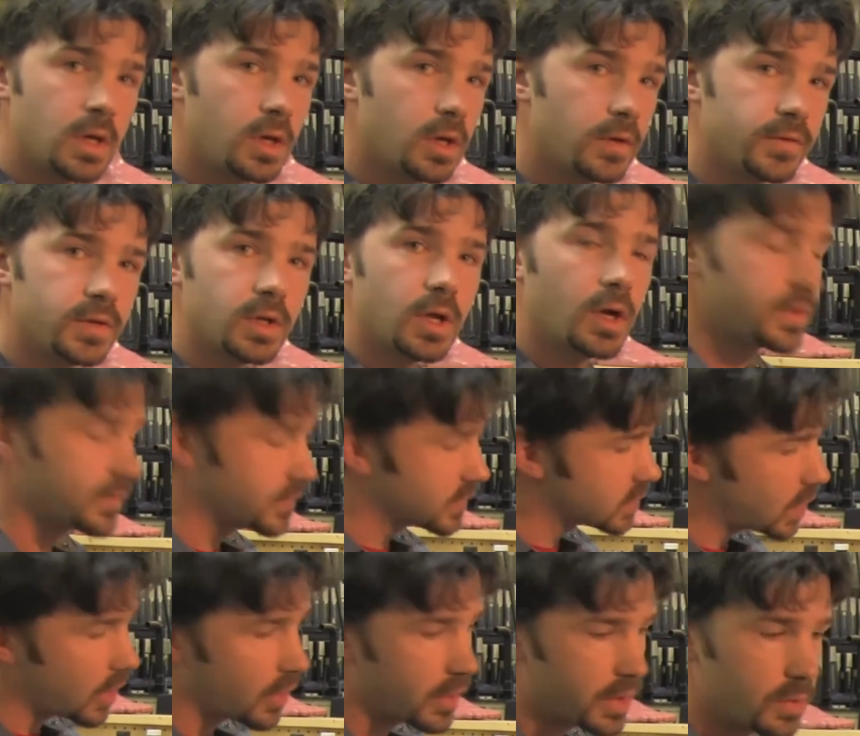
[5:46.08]
if it's
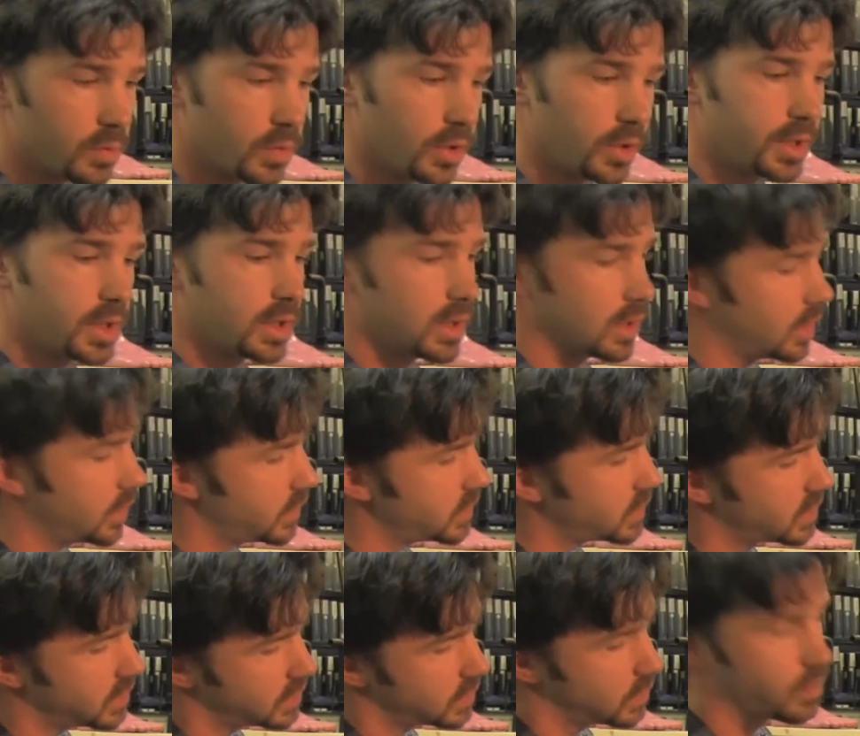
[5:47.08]
already really close,
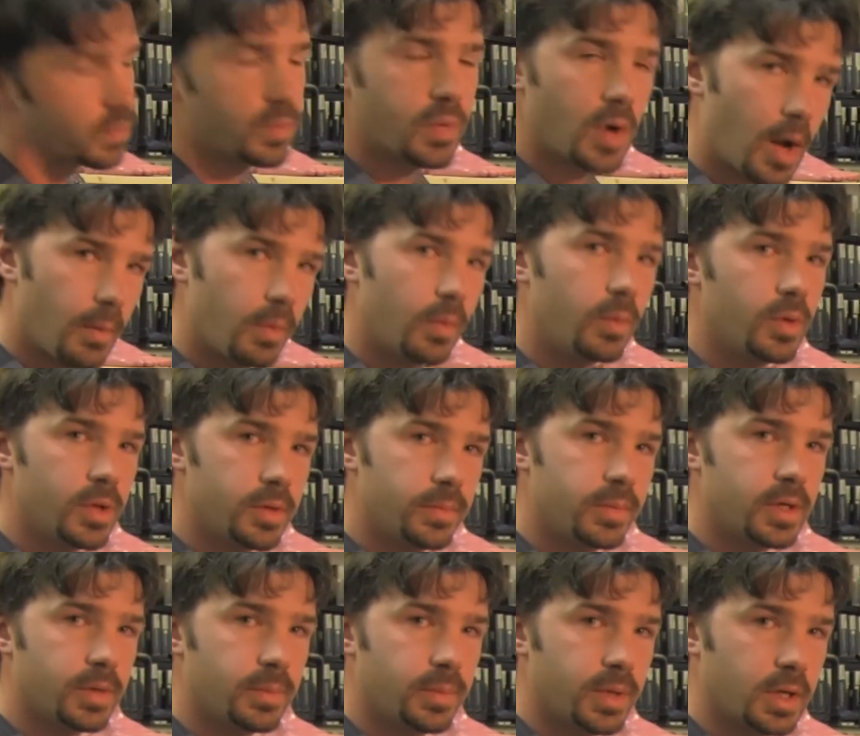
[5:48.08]
this will probably
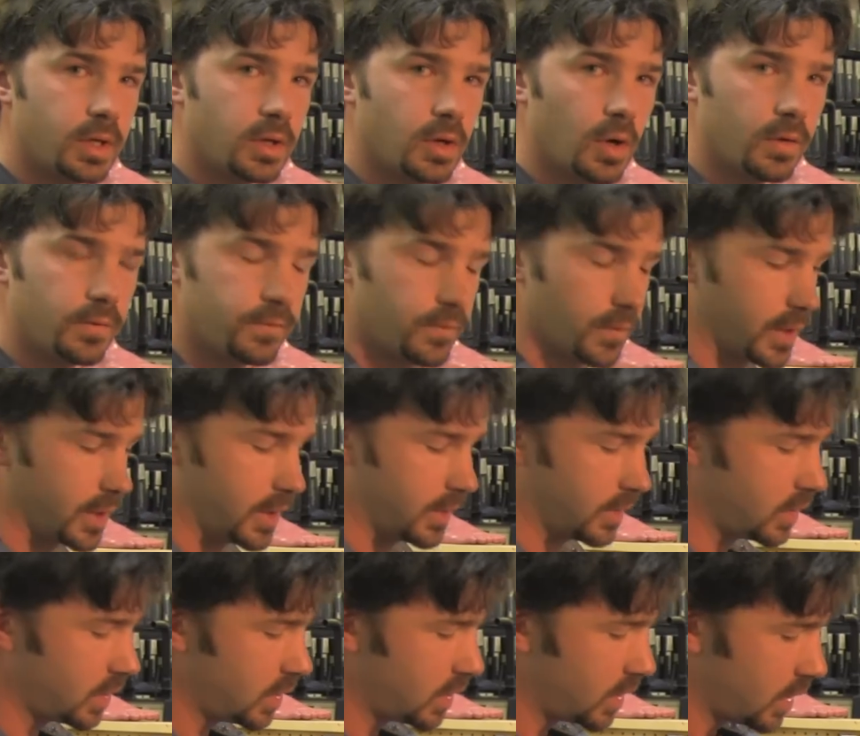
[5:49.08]
be a big go for you.
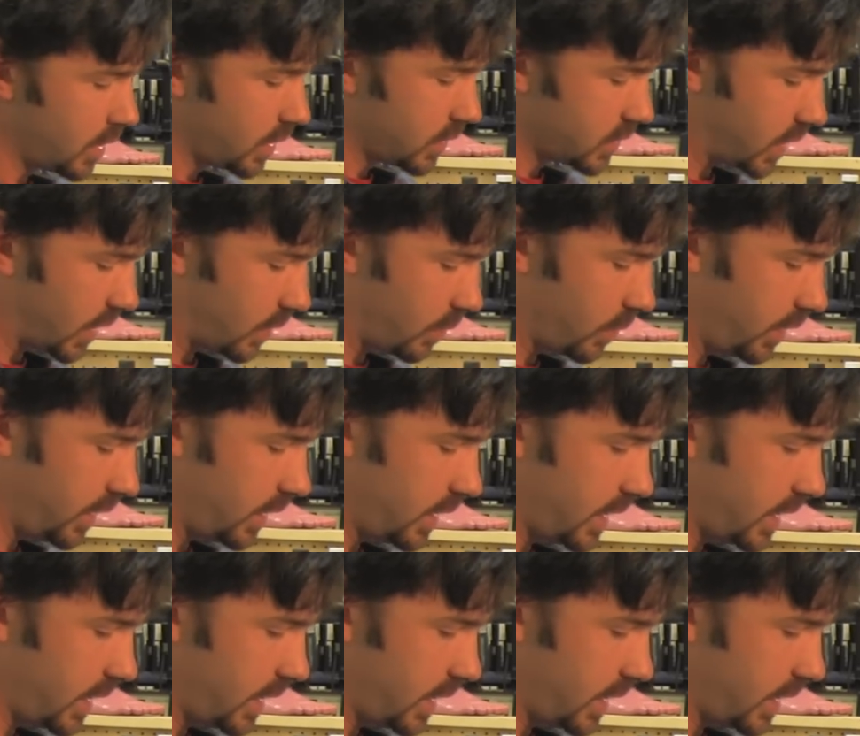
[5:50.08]
So I really